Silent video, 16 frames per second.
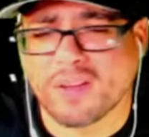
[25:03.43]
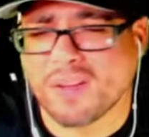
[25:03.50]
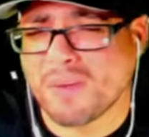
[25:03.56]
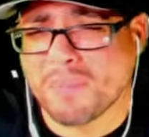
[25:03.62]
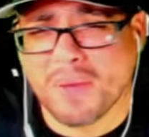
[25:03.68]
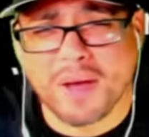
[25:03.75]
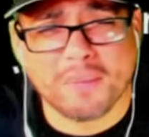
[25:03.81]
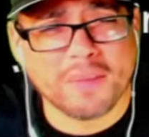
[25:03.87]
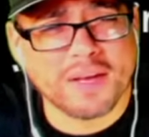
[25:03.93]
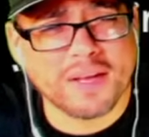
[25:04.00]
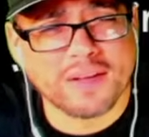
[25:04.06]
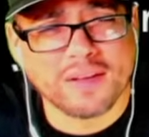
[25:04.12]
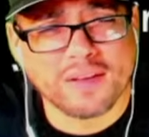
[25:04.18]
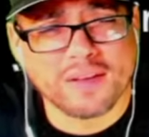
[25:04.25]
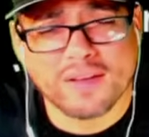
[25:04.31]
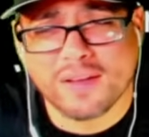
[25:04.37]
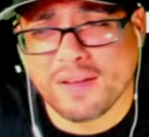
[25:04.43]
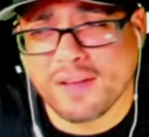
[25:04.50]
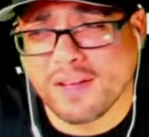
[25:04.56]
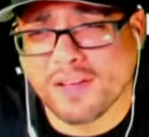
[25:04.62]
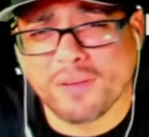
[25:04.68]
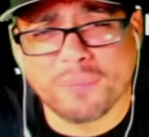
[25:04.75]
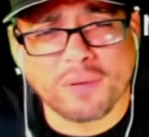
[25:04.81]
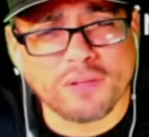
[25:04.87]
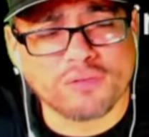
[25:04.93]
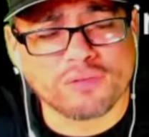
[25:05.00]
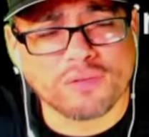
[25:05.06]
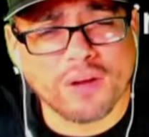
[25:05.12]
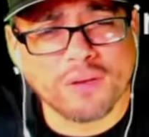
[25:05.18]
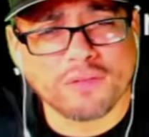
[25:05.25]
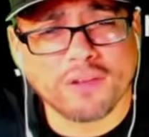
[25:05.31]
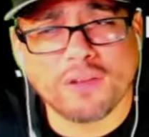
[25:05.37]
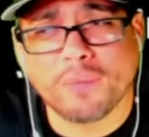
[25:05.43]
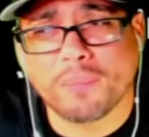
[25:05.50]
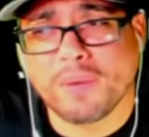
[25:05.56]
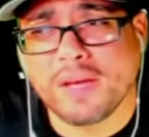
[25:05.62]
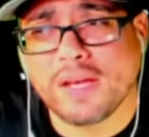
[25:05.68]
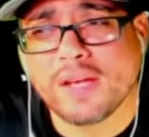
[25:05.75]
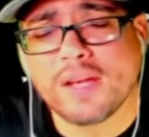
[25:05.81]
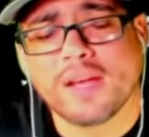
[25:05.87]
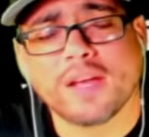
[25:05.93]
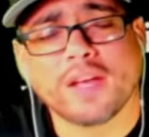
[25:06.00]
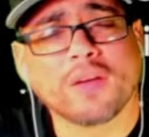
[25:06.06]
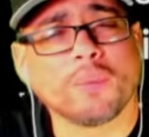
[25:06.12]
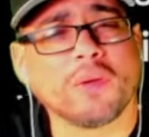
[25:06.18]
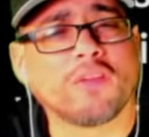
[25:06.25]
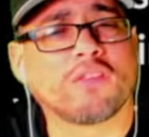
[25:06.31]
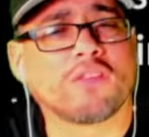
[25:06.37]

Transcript: Oh, come on, man. It could be drones. It could be it could be